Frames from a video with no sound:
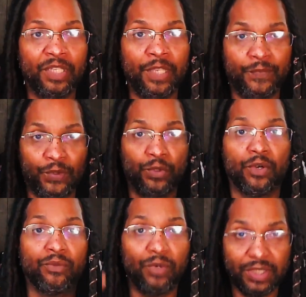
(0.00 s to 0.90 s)
if
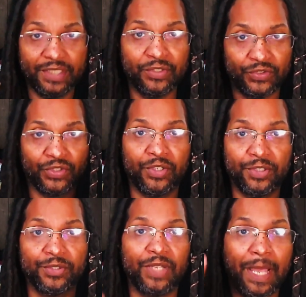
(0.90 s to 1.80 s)
you're really
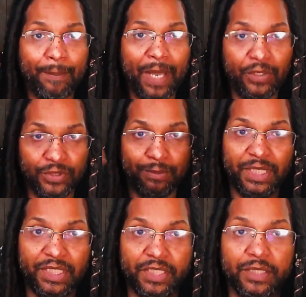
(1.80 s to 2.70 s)
concerned about your
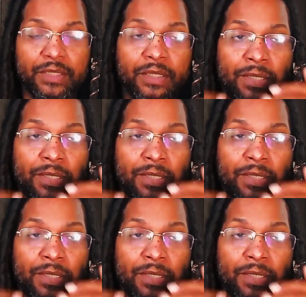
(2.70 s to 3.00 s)
media